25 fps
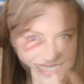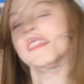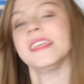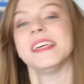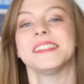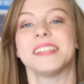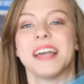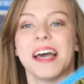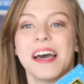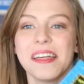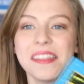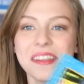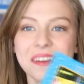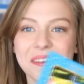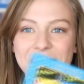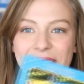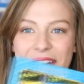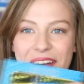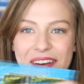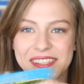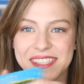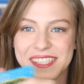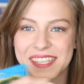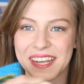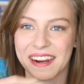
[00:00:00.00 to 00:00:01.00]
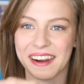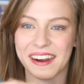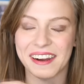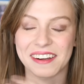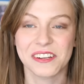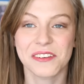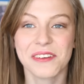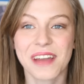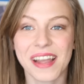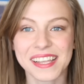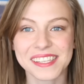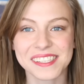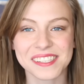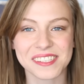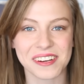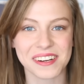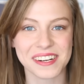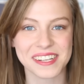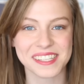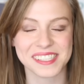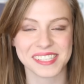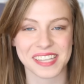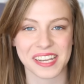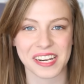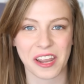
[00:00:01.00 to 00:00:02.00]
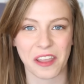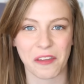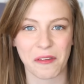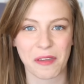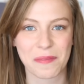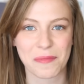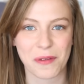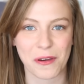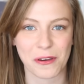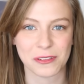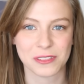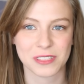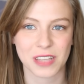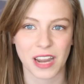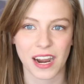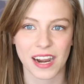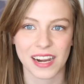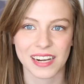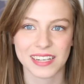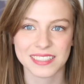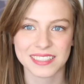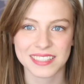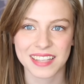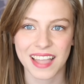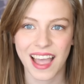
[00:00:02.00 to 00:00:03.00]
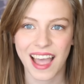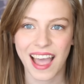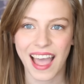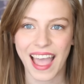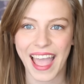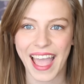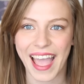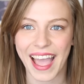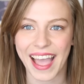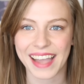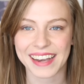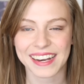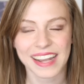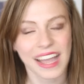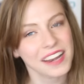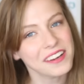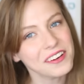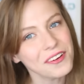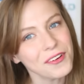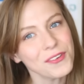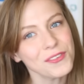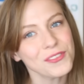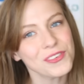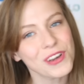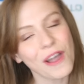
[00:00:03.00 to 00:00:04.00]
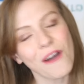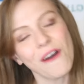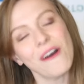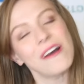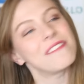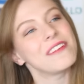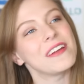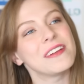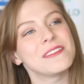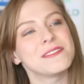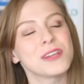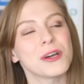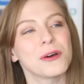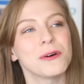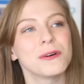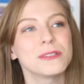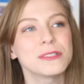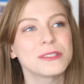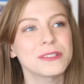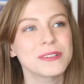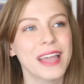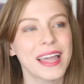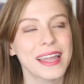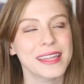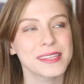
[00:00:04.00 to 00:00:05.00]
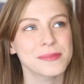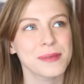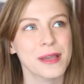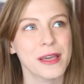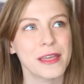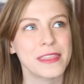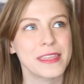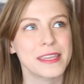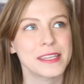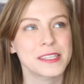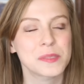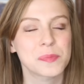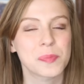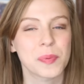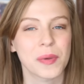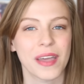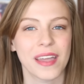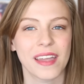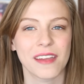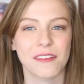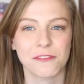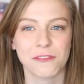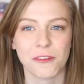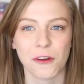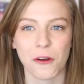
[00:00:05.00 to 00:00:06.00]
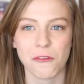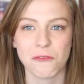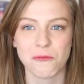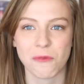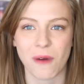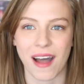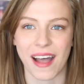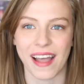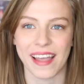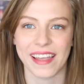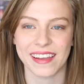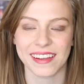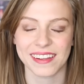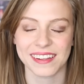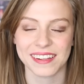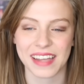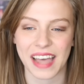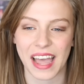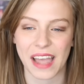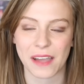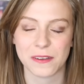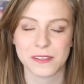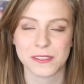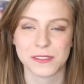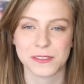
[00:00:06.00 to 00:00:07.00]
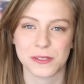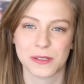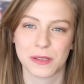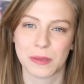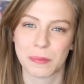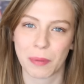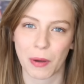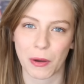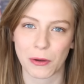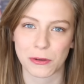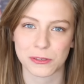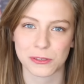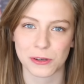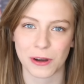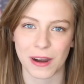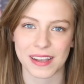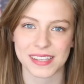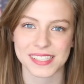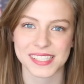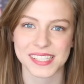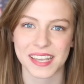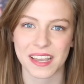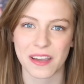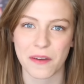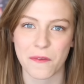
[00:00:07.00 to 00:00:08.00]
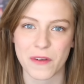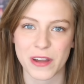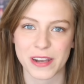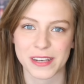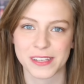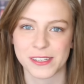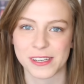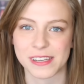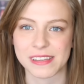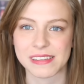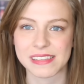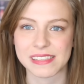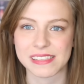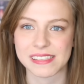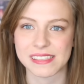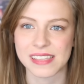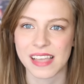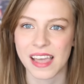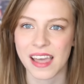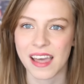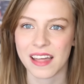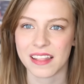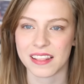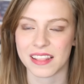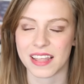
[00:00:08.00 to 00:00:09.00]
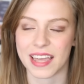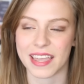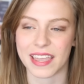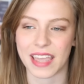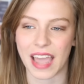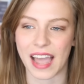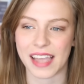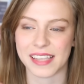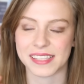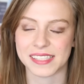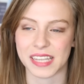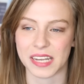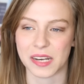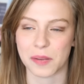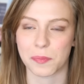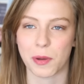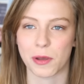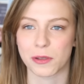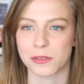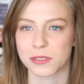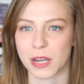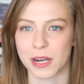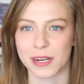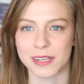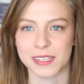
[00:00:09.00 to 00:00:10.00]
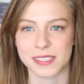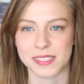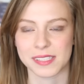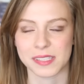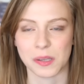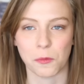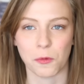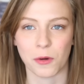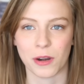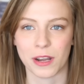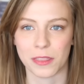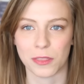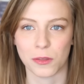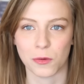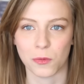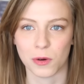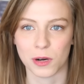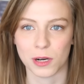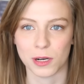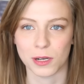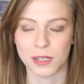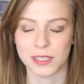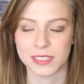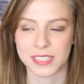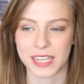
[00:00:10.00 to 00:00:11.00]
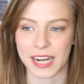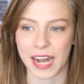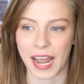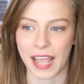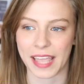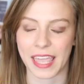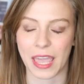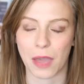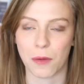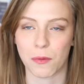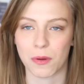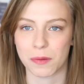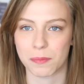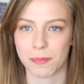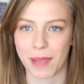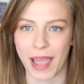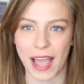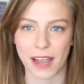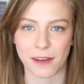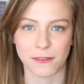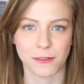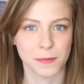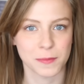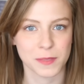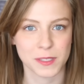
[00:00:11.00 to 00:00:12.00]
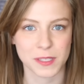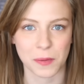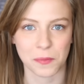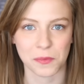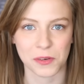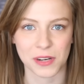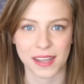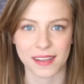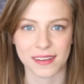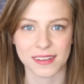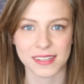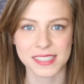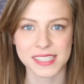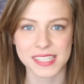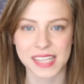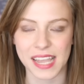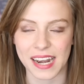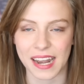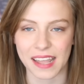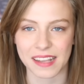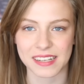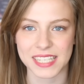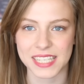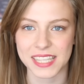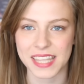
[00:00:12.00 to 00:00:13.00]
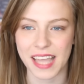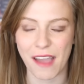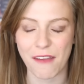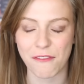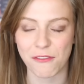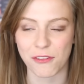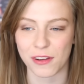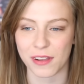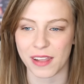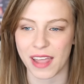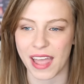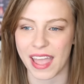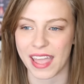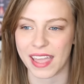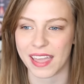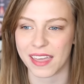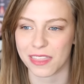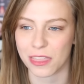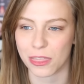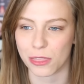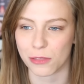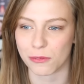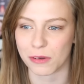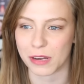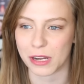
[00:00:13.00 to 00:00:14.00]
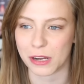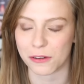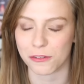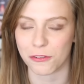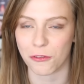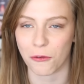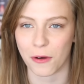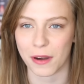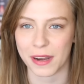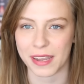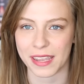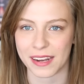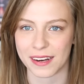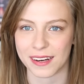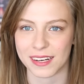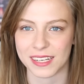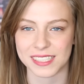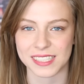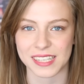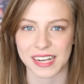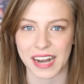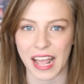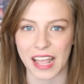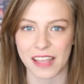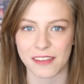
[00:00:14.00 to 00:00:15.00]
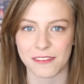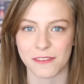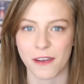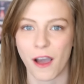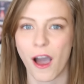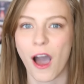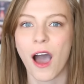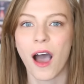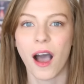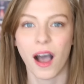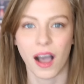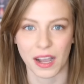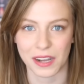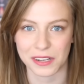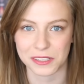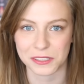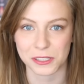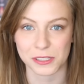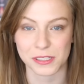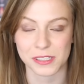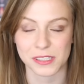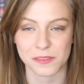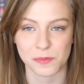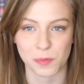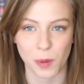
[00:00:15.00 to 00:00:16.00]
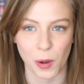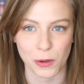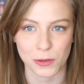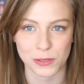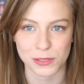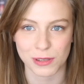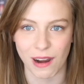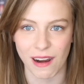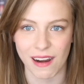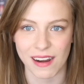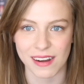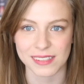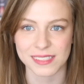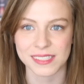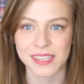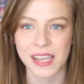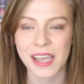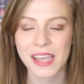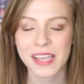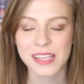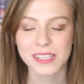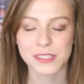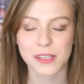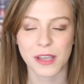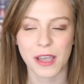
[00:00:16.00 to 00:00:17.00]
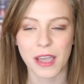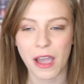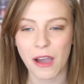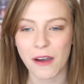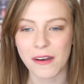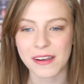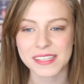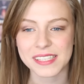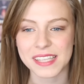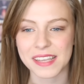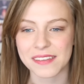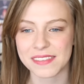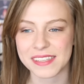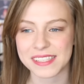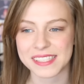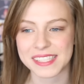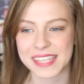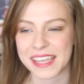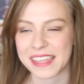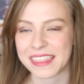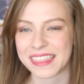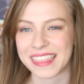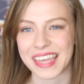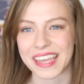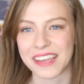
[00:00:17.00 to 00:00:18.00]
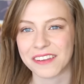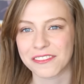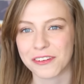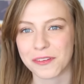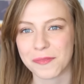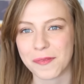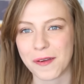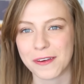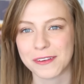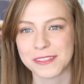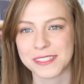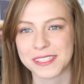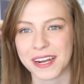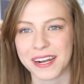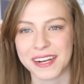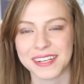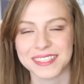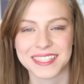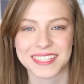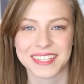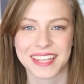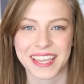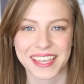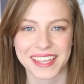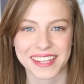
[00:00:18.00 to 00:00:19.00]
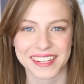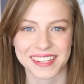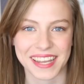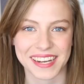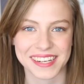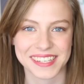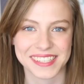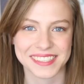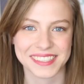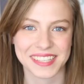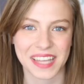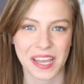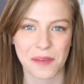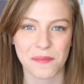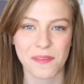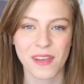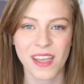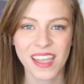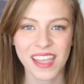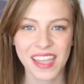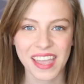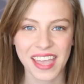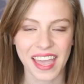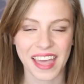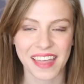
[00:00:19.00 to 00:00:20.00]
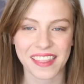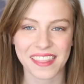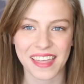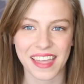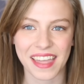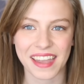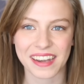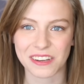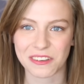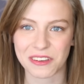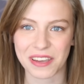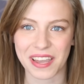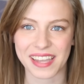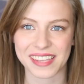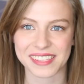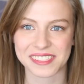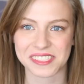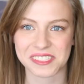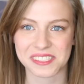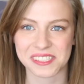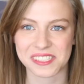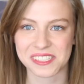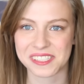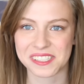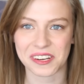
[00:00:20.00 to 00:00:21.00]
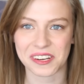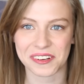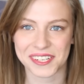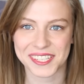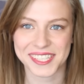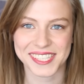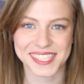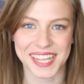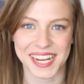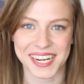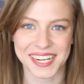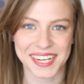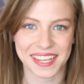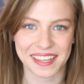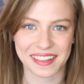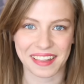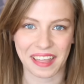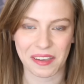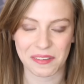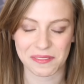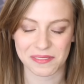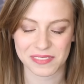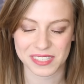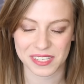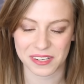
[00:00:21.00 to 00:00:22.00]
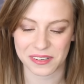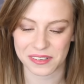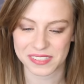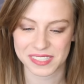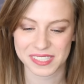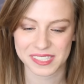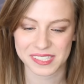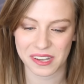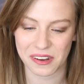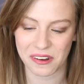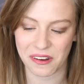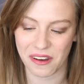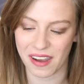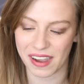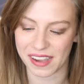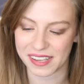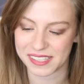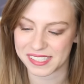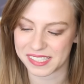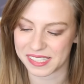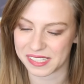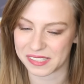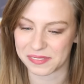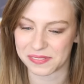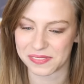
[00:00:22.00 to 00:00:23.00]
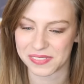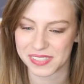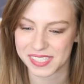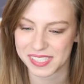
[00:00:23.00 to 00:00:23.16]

This other postcard, you guys started sending me postcards, and I don't know if I told you guys about this, but for a while I was doing post crossing, which is like I send a postcard to someone in the world and I get one back from someone else, and I did that for like three or four years, and I've hundreds of postcards. So I always have this like thing for postcards and like collecting them, and then you guys started sending them, so it's so awesome.